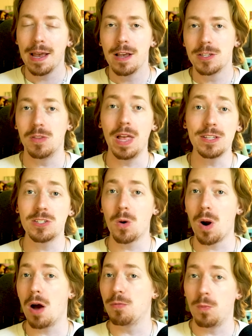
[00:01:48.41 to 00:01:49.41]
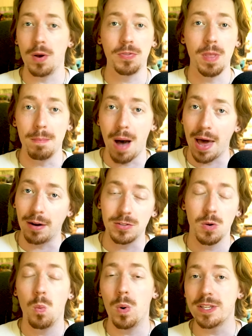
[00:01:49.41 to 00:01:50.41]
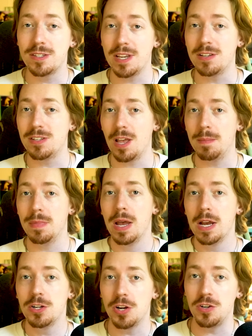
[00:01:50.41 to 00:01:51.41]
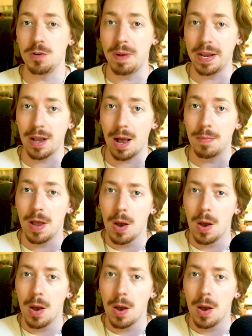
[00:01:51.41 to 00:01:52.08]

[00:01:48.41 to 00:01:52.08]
So let's start off with the models. What system should you pick up?